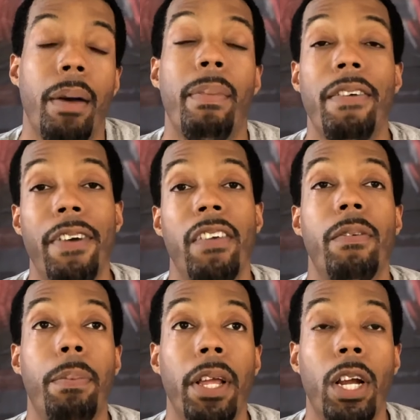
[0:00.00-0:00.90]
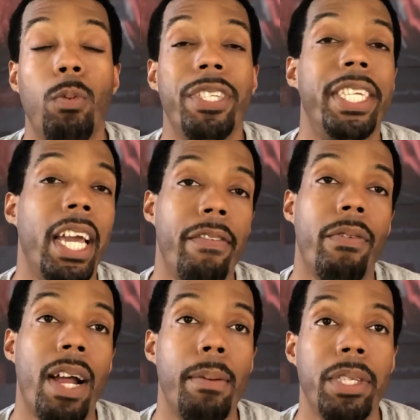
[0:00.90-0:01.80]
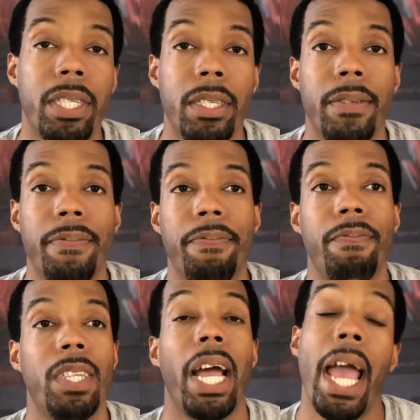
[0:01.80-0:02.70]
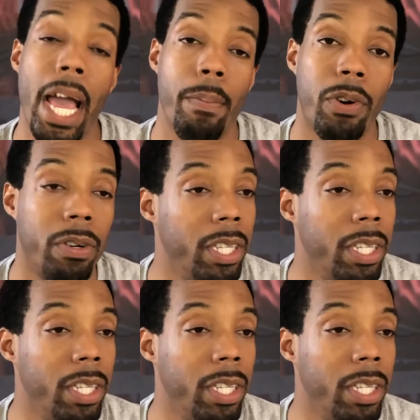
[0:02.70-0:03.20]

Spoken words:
my favorite player was David Robinson, the Admiral. He